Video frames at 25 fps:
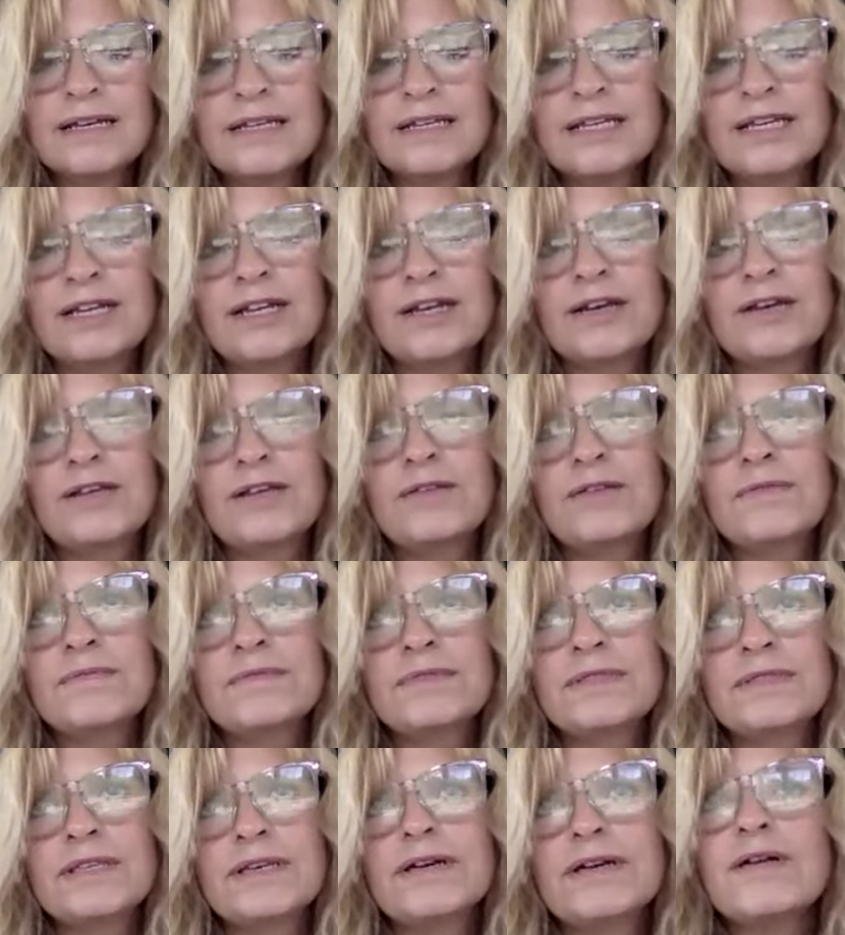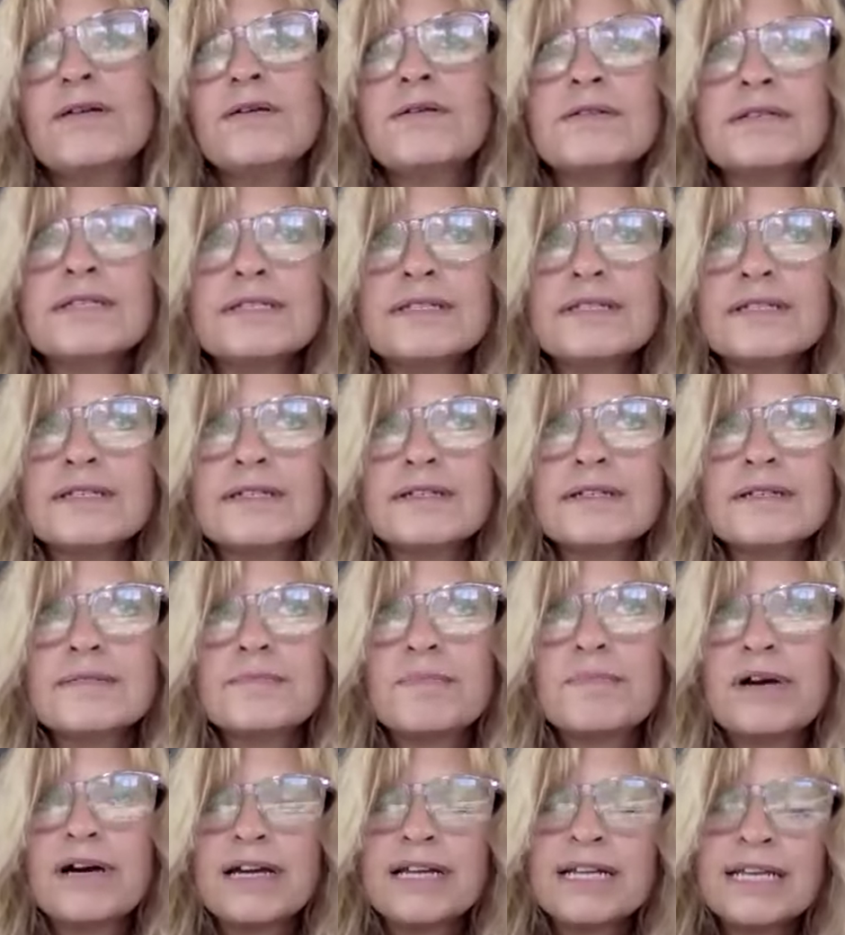you know you the whole
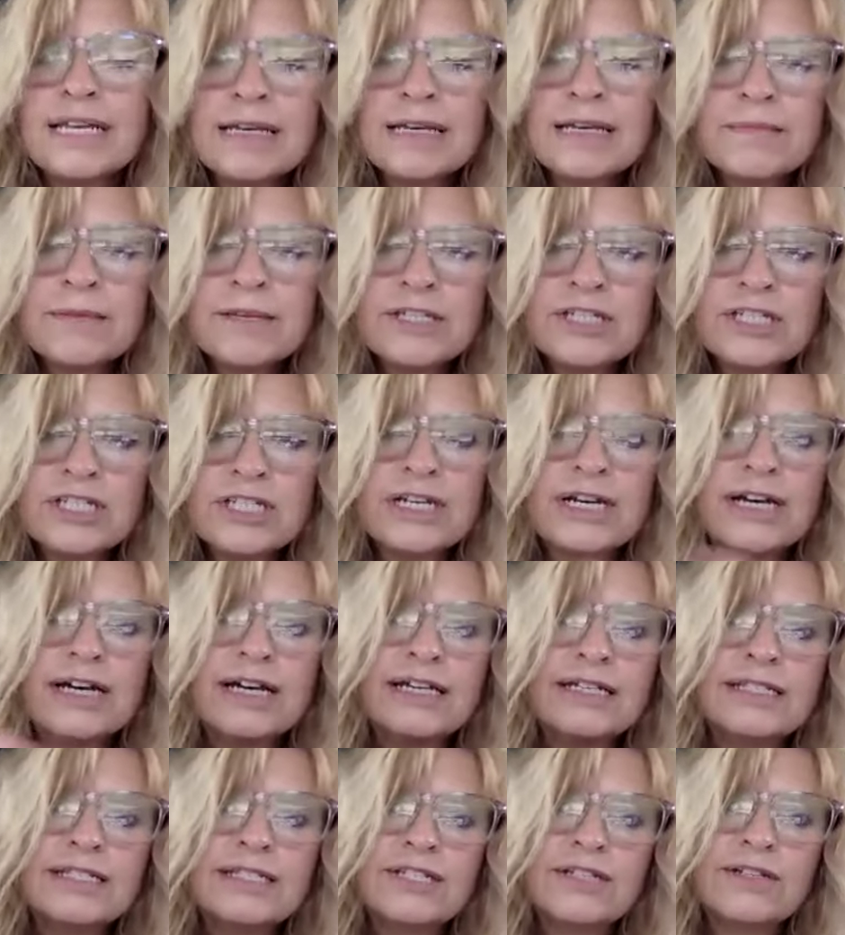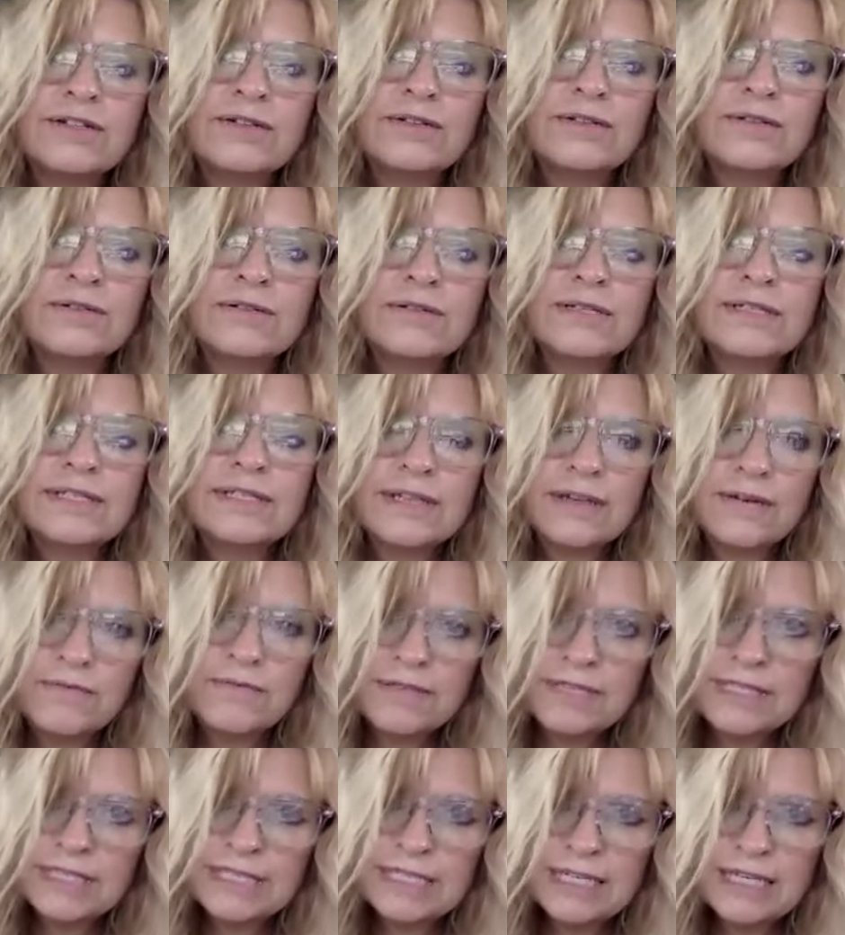body image tied to self
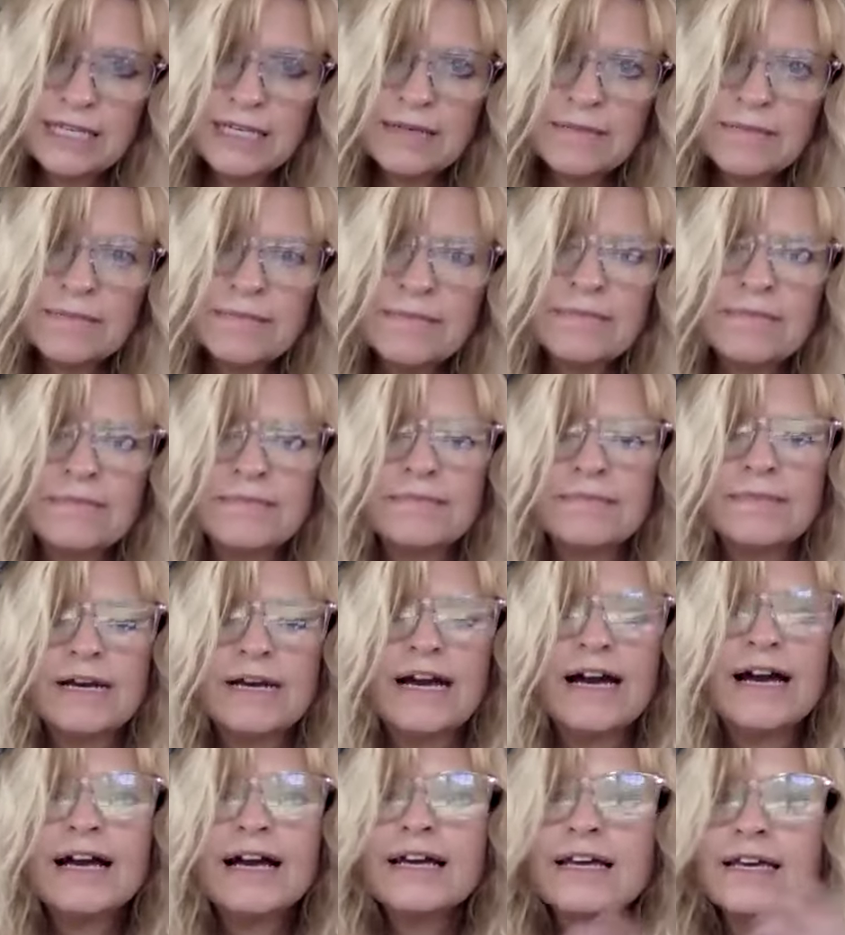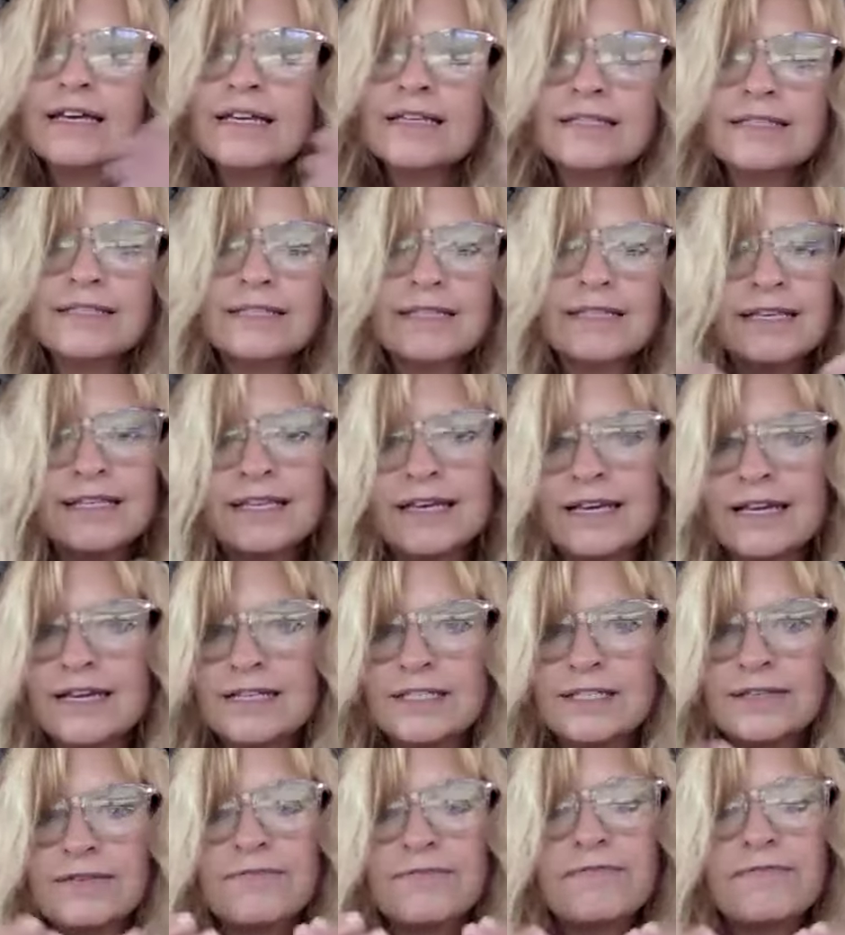esteem, I see that
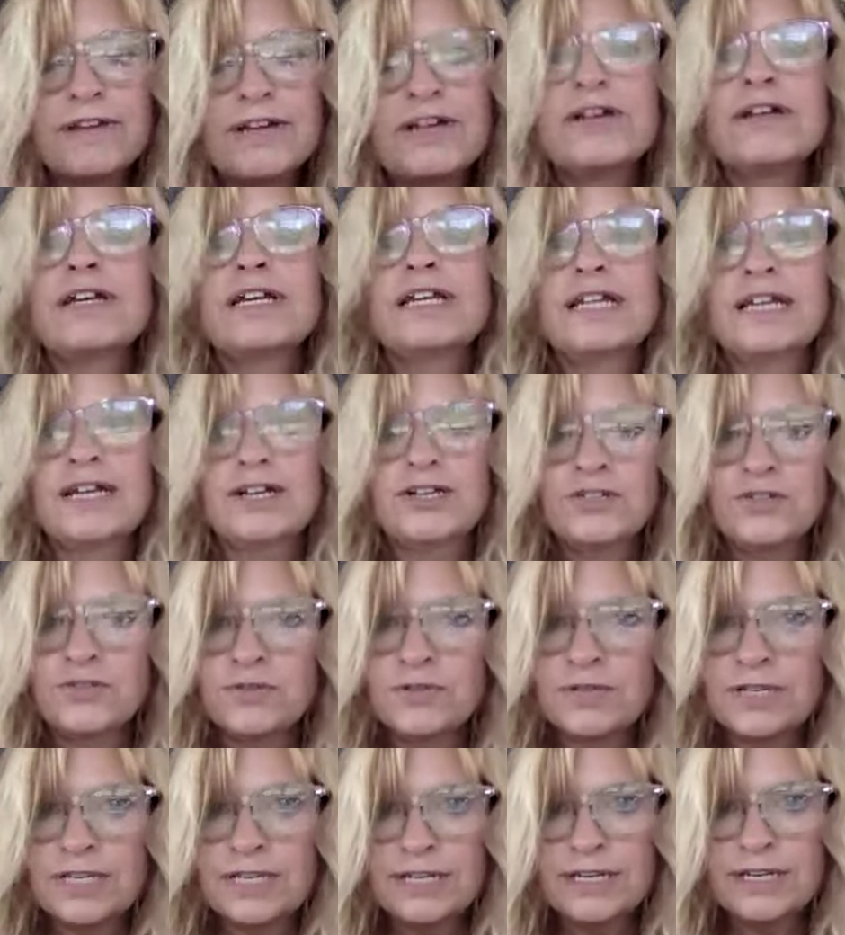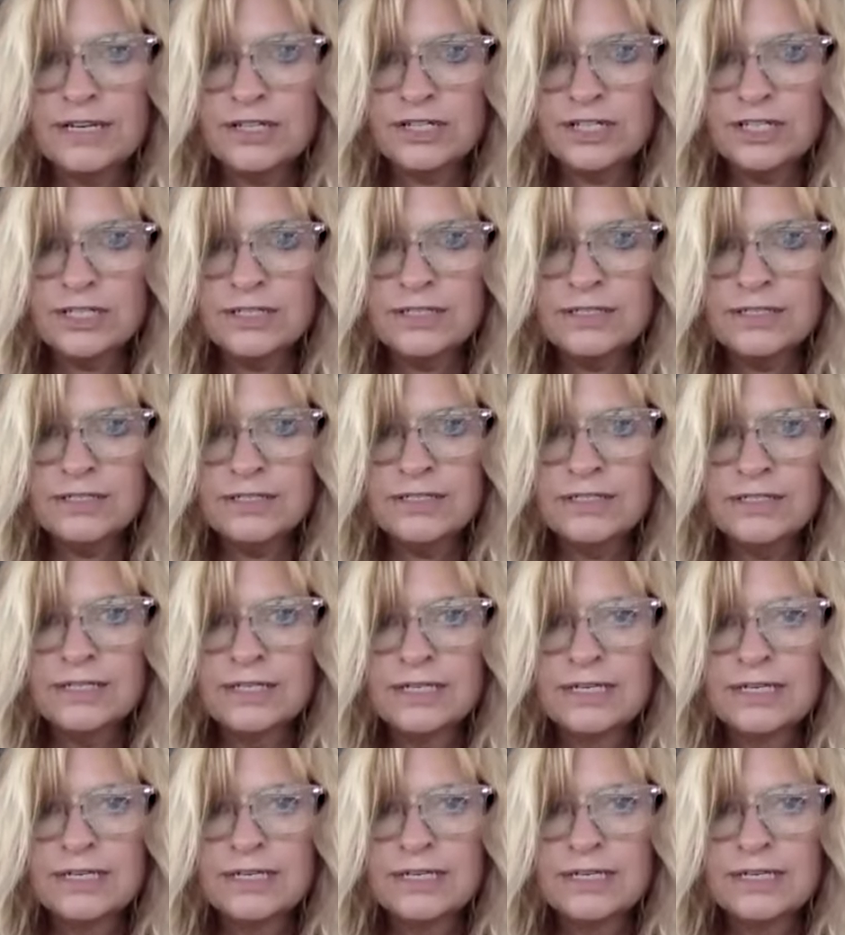as a very natural connection.